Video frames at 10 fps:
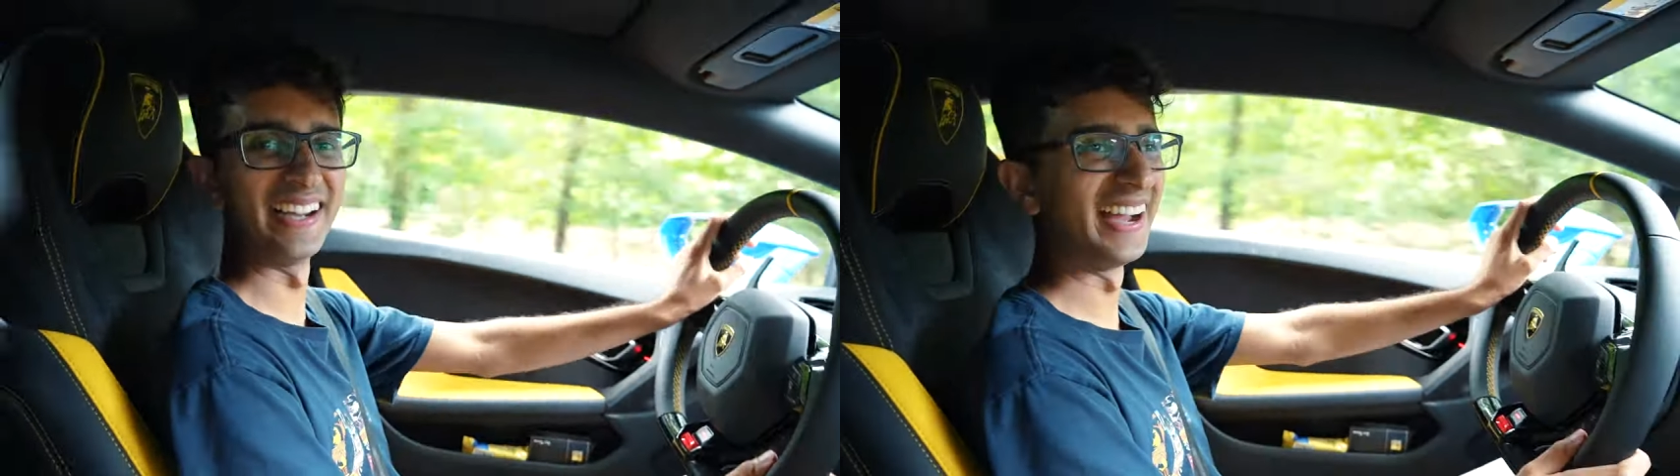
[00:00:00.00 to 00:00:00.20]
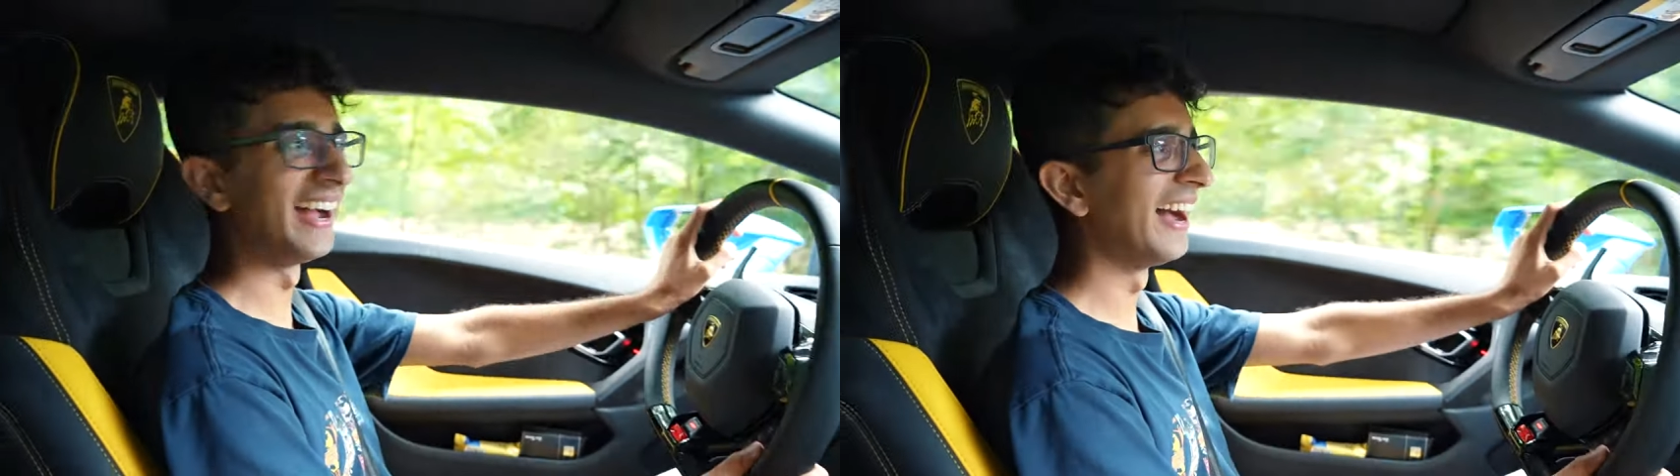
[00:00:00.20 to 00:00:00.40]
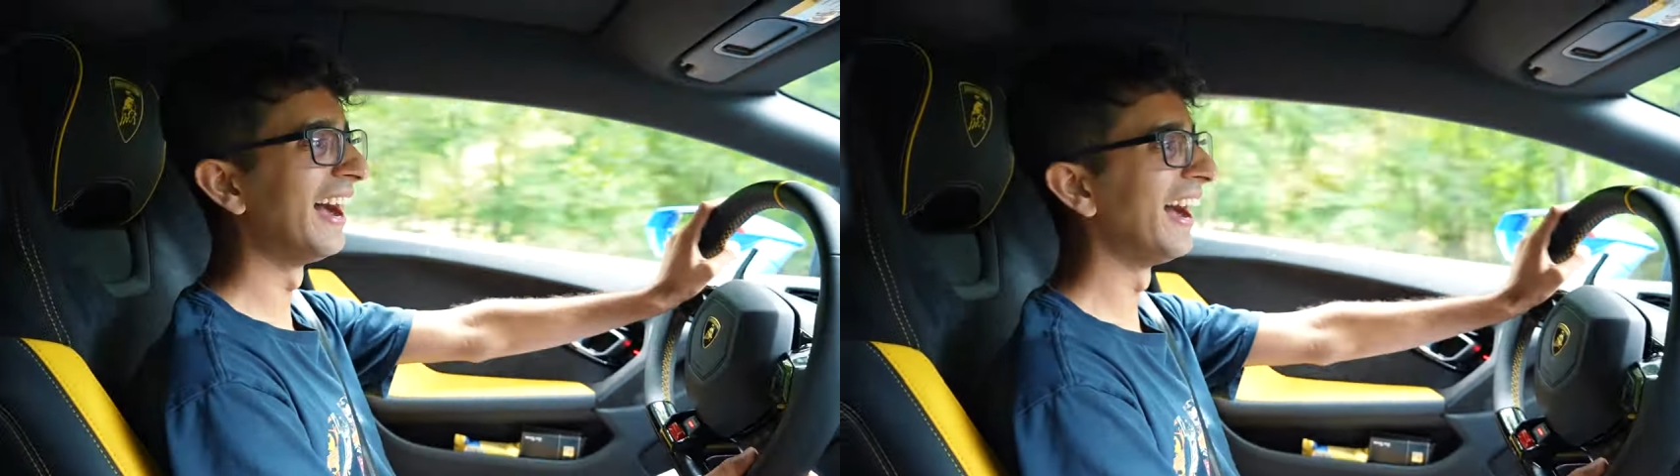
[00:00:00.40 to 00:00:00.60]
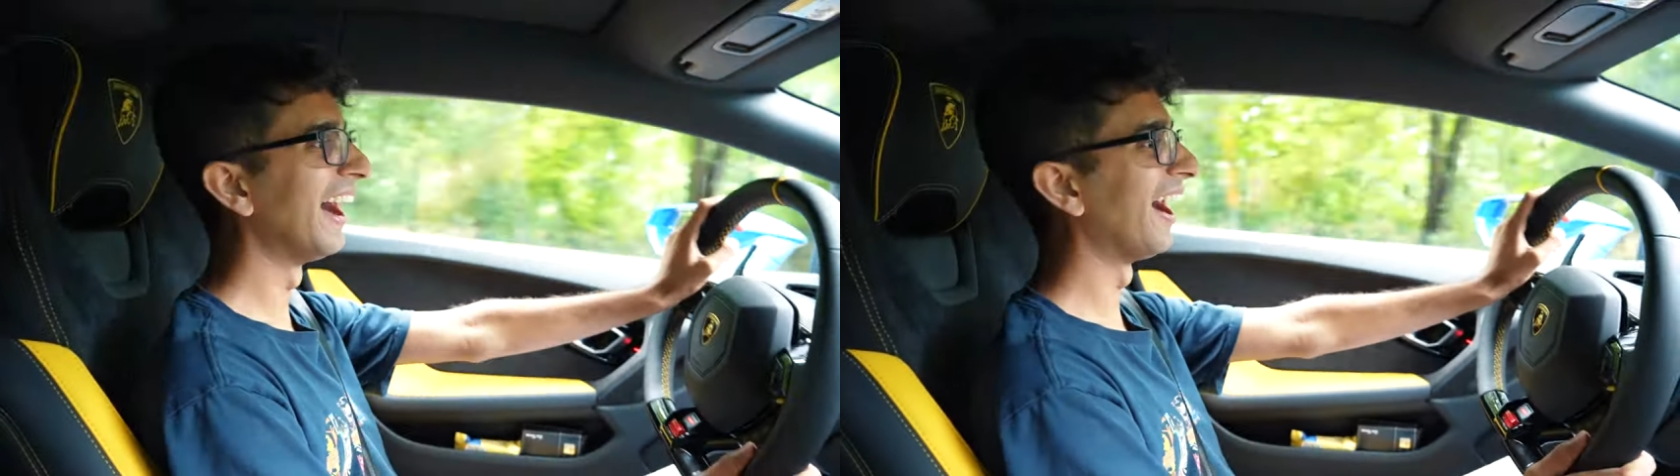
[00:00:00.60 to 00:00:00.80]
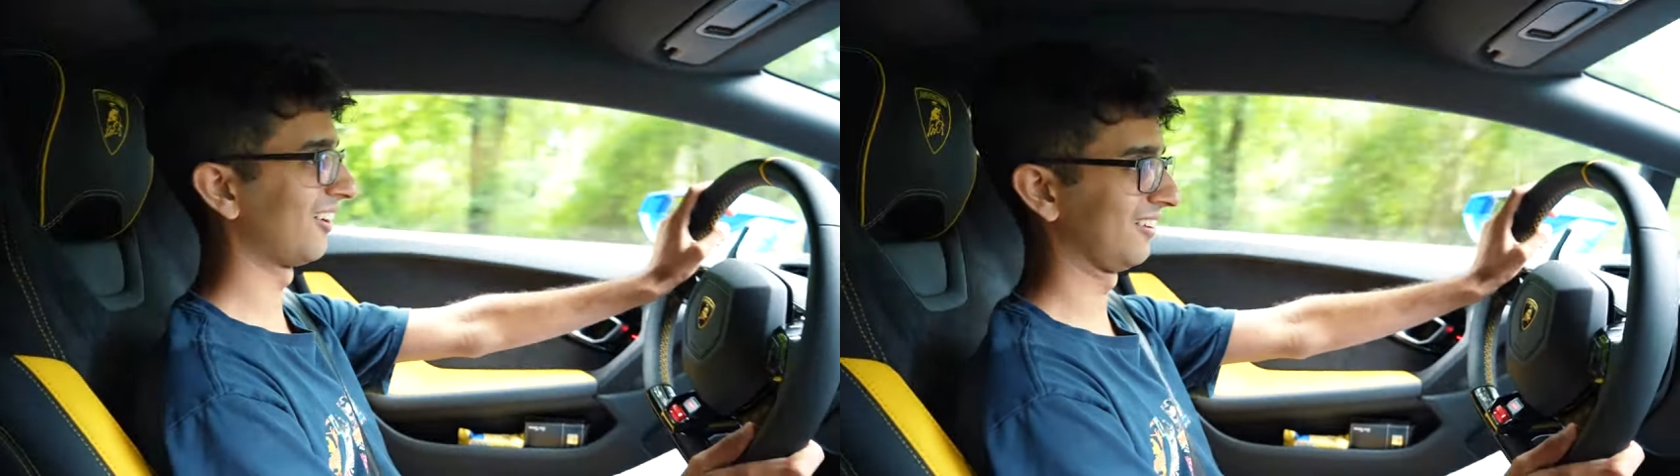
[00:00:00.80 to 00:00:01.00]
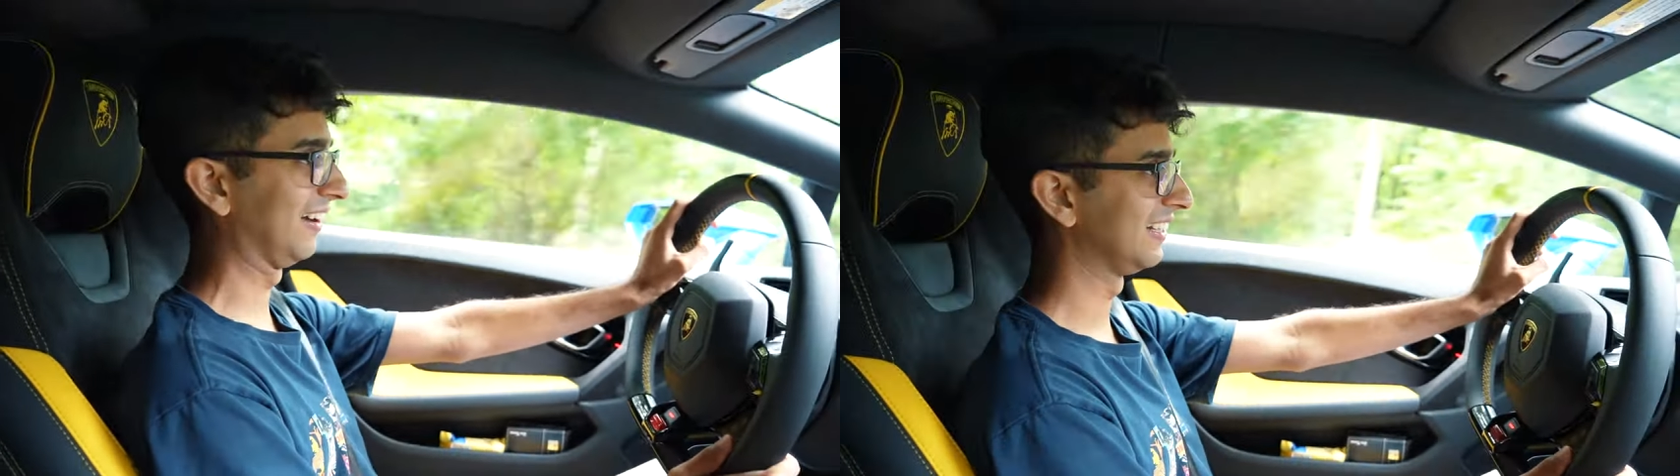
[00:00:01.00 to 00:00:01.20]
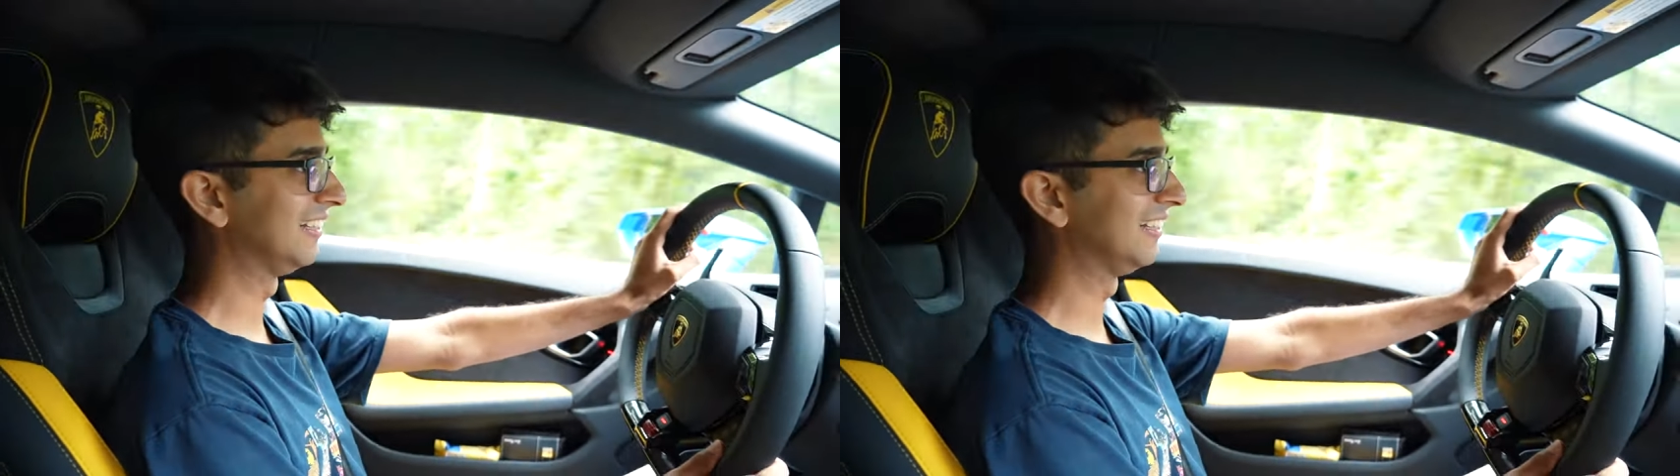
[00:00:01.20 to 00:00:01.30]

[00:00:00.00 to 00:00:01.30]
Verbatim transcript: Already. Already.